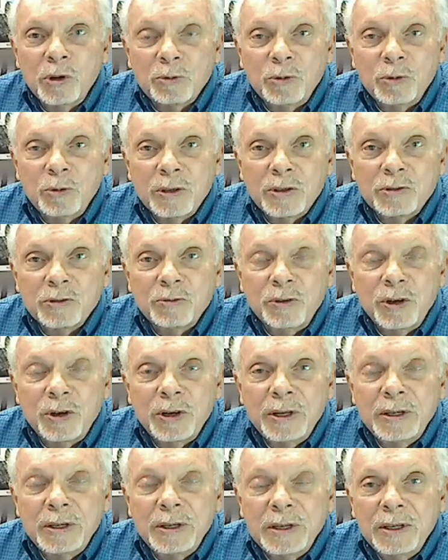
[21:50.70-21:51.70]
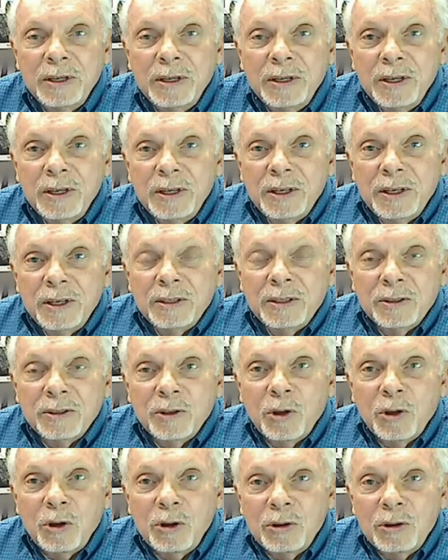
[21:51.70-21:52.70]
where it's very
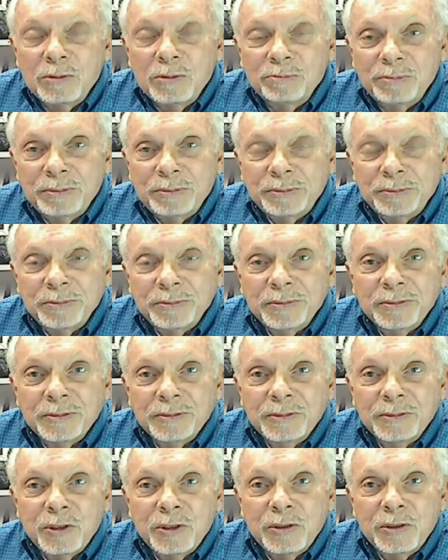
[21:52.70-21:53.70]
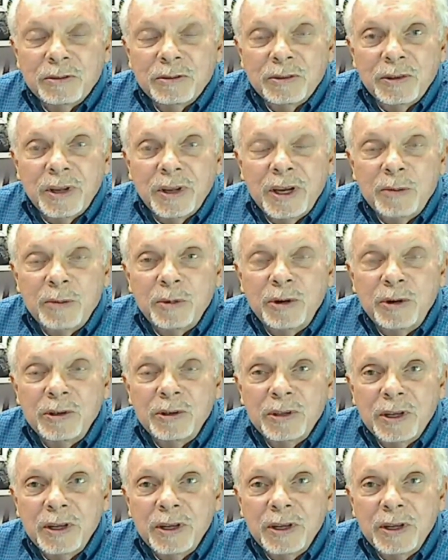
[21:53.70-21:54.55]
long labor